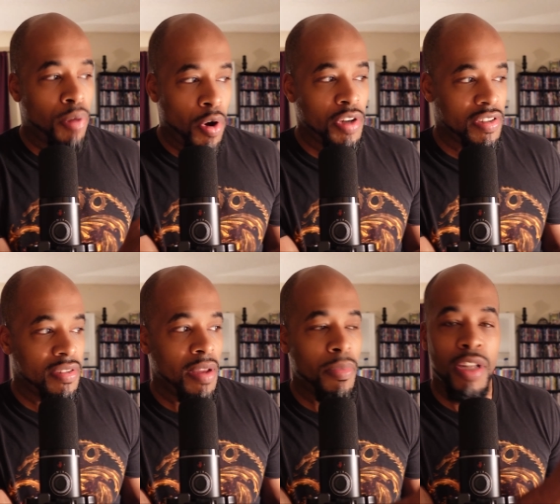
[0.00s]

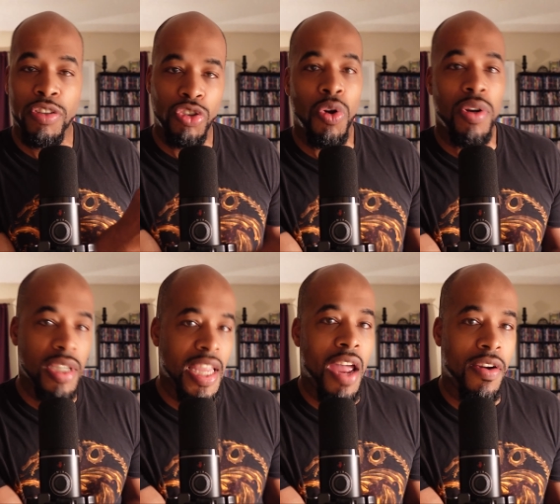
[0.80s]
person, a bit of
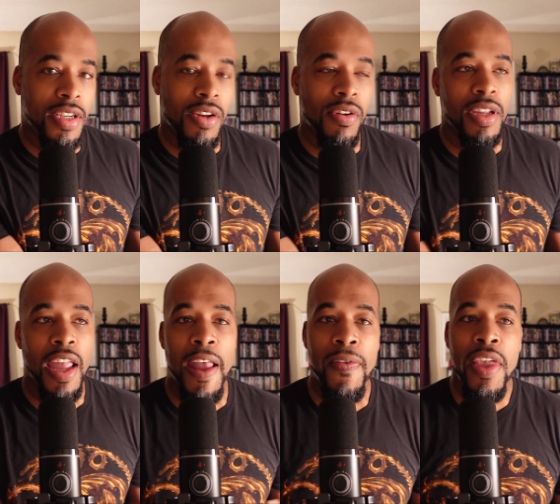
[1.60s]
certain character,
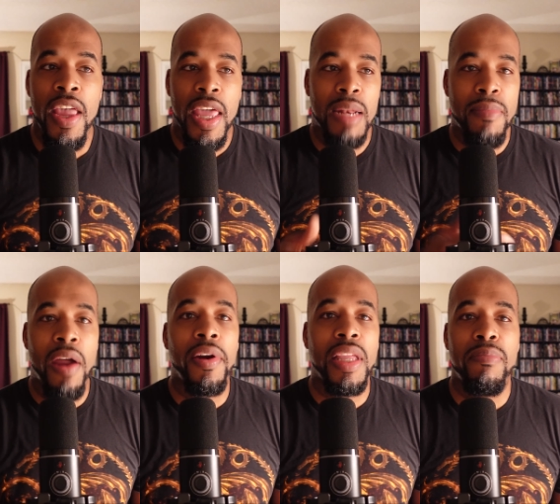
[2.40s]
okay? An
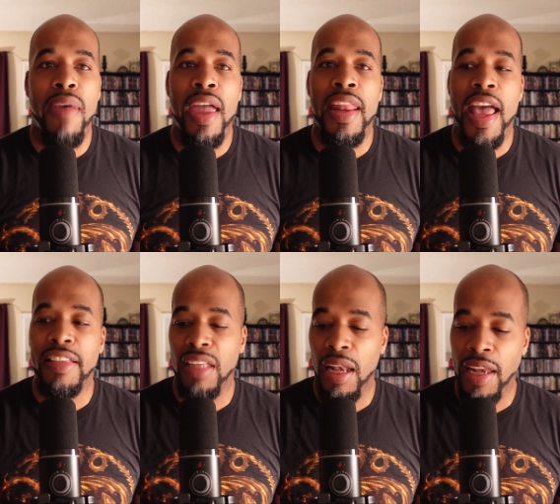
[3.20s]
American man
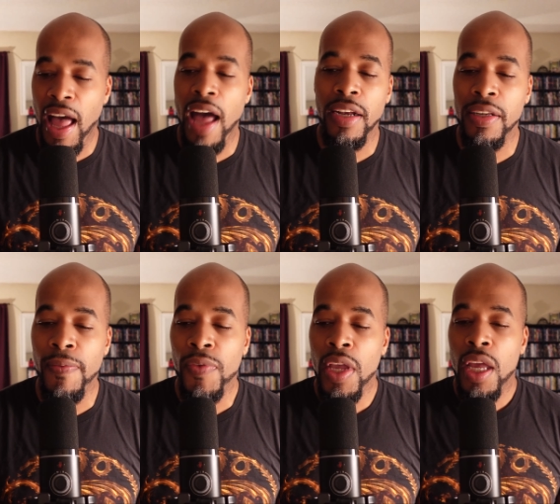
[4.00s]
has a lot
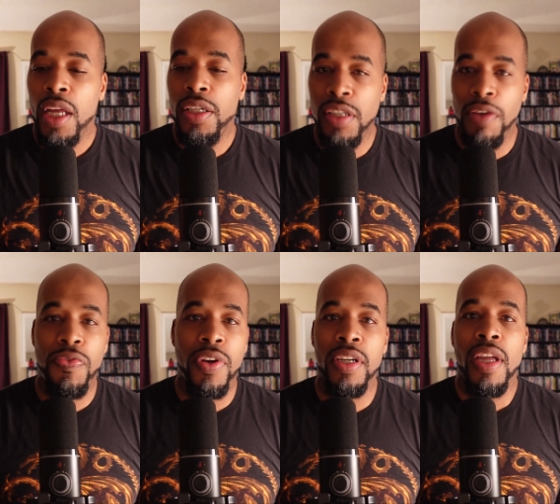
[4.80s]
of
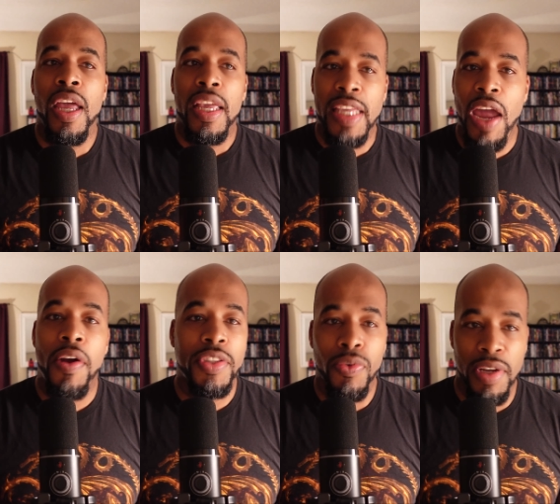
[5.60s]
different
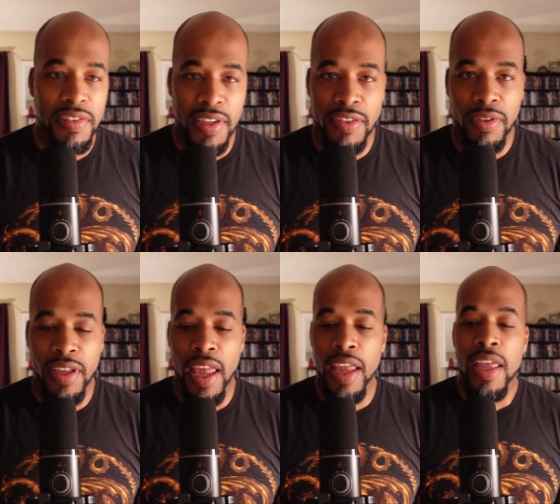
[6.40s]
characteristics,
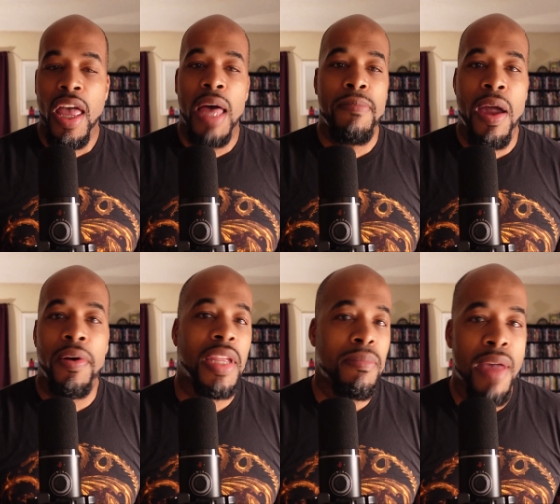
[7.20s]
okay?
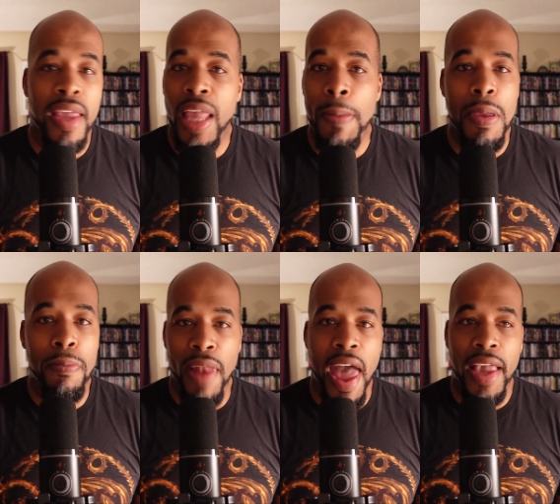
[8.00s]
American man can be
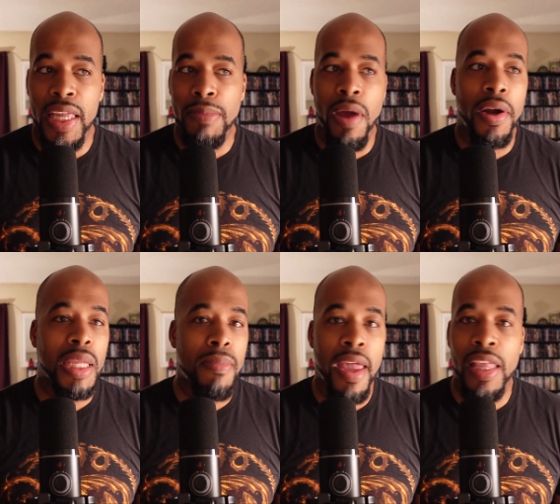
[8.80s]
black, an
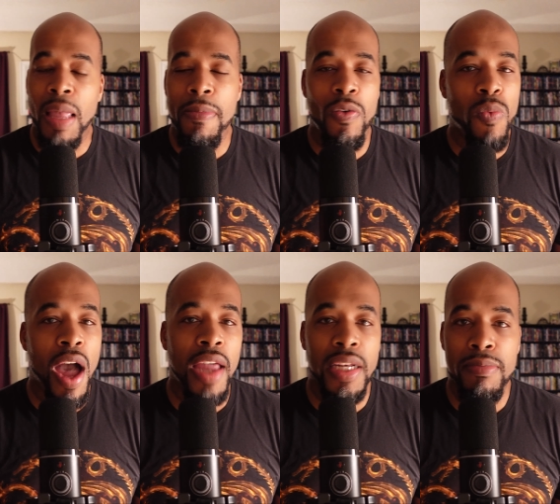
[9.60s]
American man can be
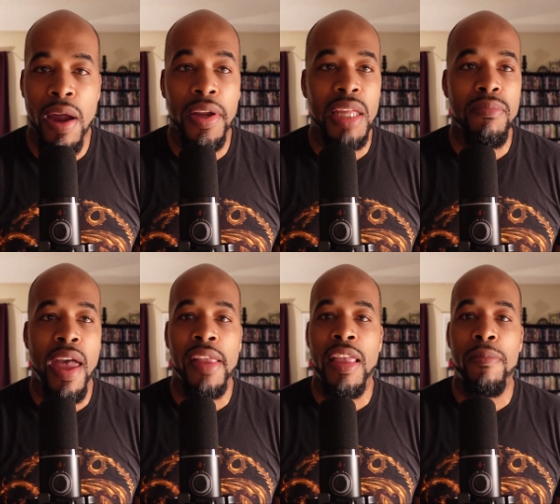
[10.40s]
white, an American
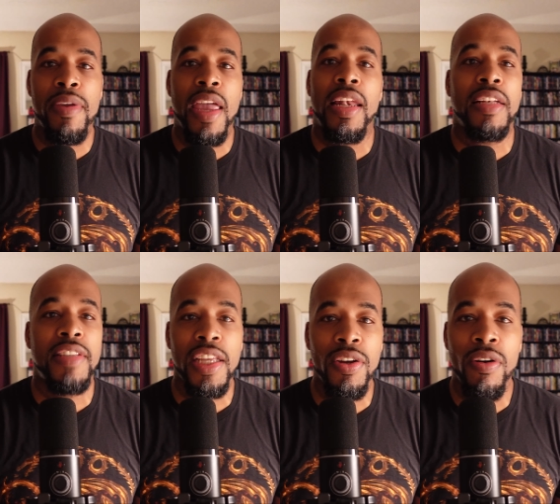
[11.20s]
man can be a
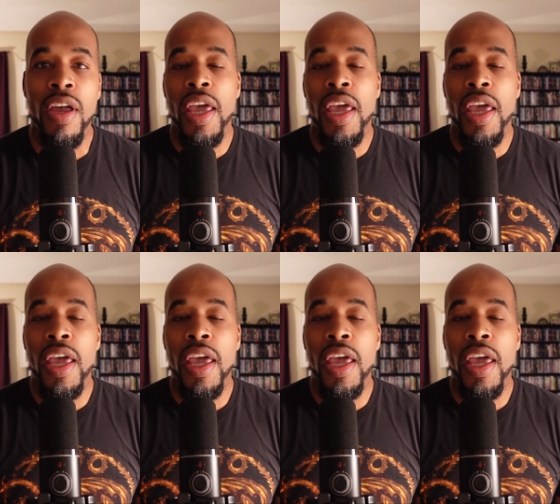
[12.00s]
Latino,